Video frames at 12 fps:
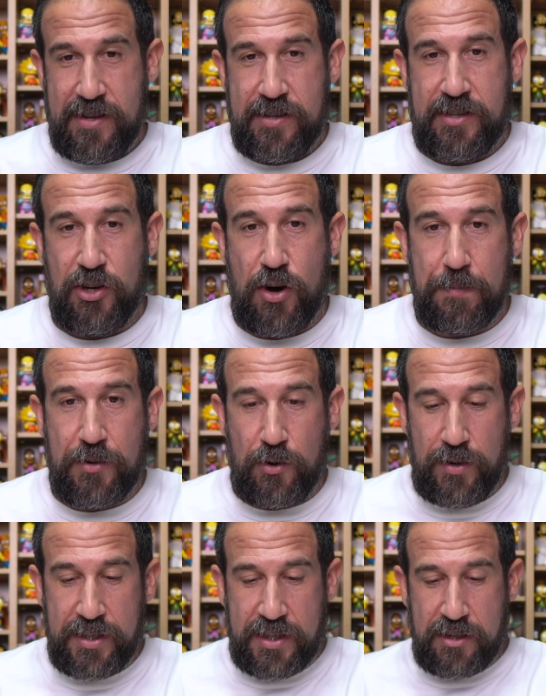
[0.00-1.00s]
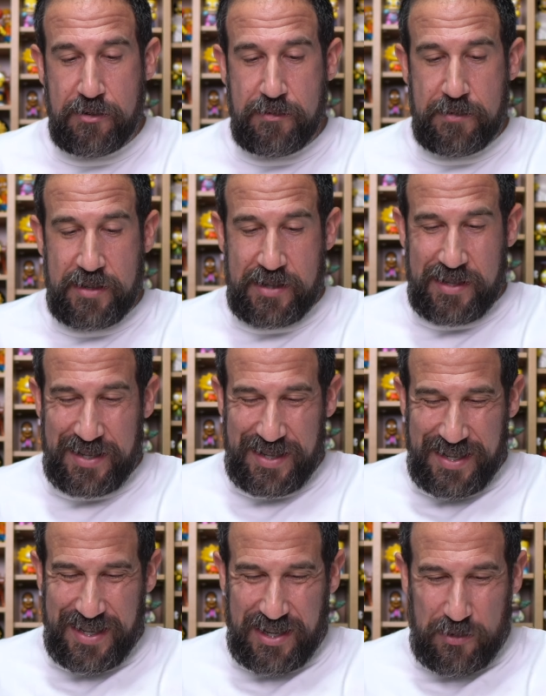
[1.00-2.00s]
So I'm going to,
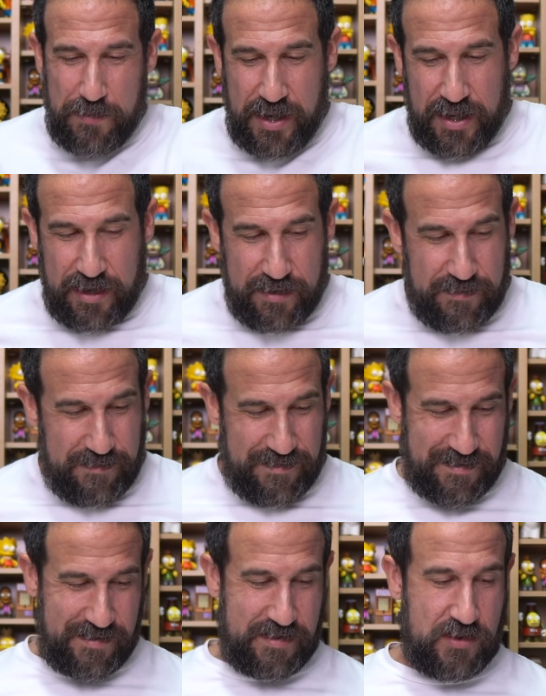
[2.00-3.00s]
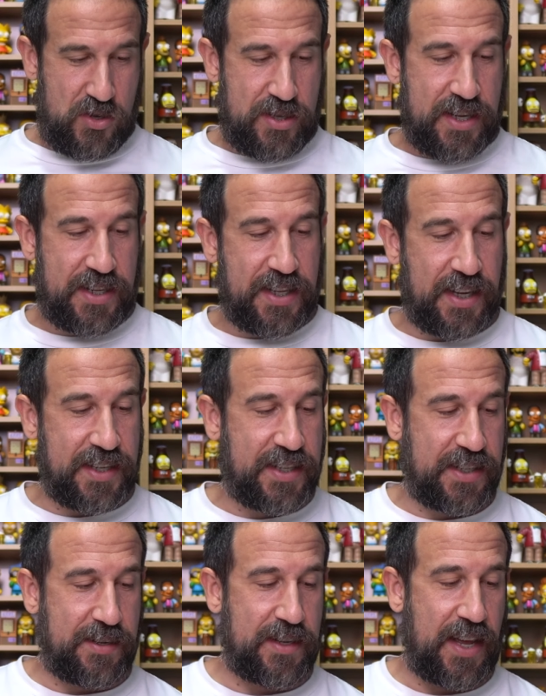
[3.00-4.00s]
oh man. This thing
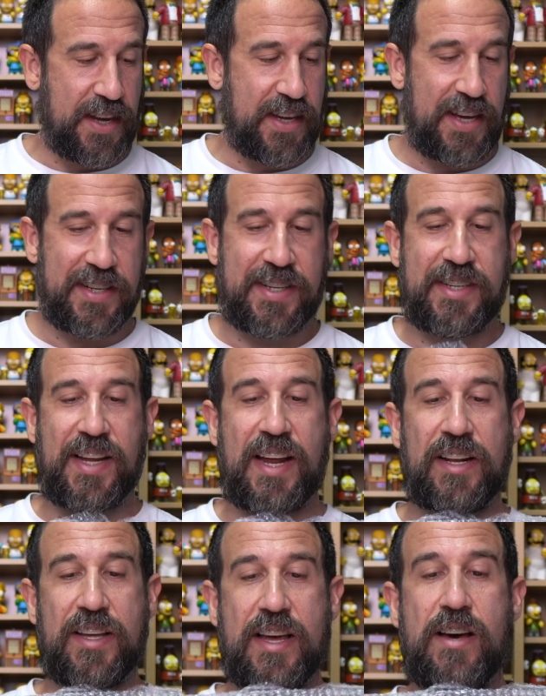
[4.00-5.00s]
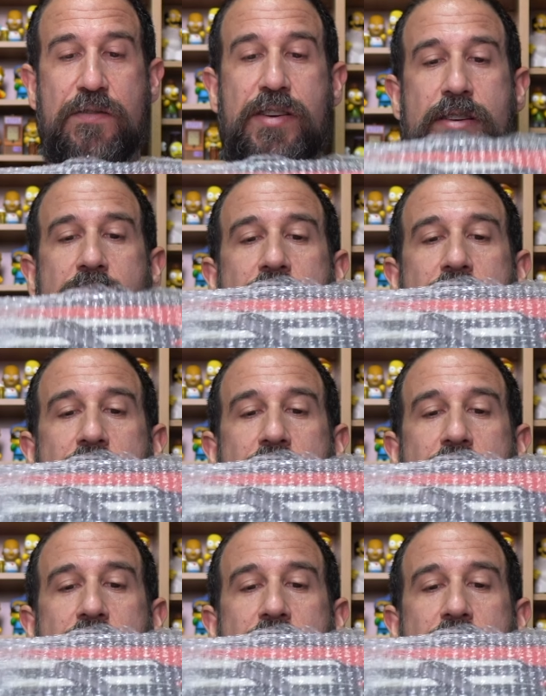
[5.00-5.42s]
is like insanely heavy.